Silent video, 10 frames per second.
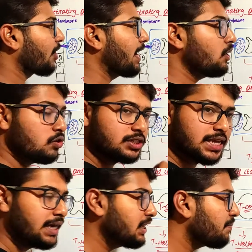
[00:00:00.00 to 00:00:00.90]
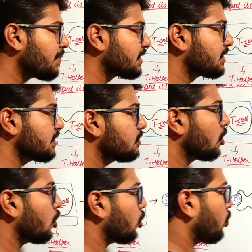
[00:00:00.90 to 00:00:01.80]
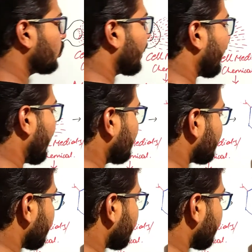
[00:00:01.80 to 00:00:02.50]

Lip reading: try to send the message to the next